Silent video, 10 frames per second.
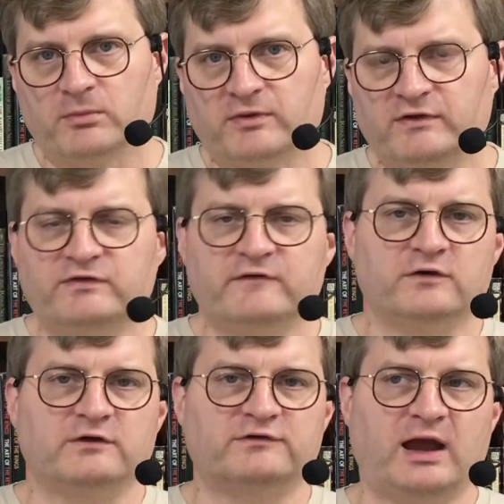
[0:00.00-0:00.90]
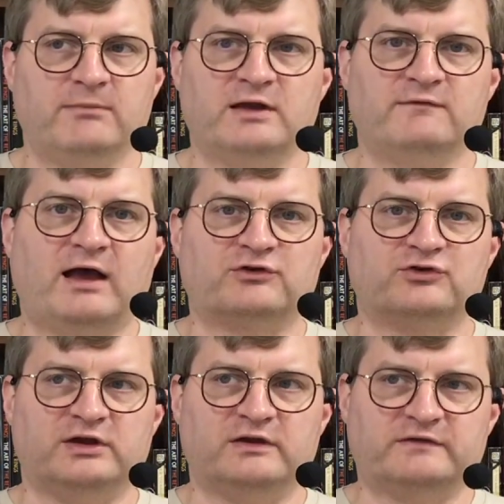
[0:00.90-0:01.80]
But this is the first time that I've
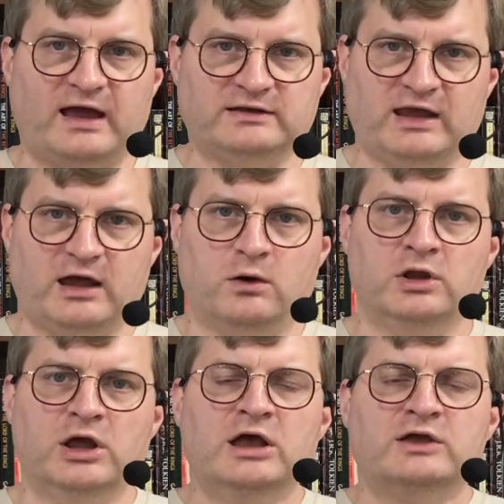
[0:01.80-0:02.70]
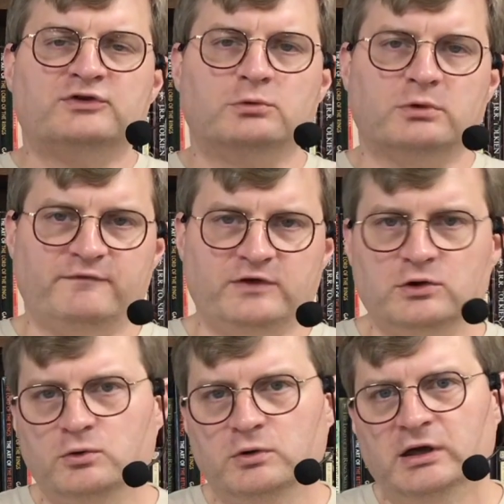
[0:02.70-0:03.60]
actually sat down to
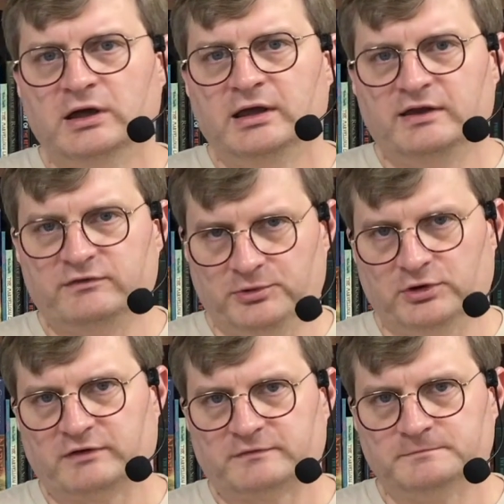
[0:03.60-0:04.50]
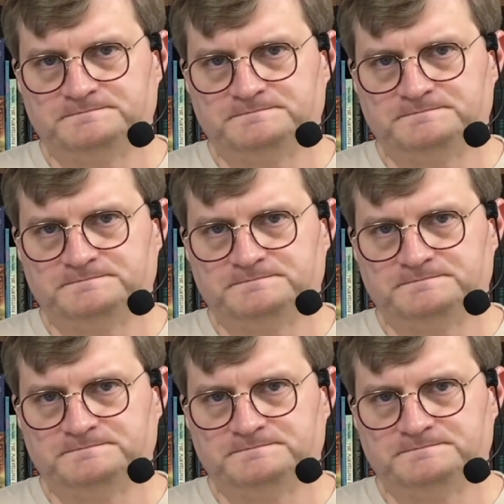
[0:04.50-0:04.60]
review his books.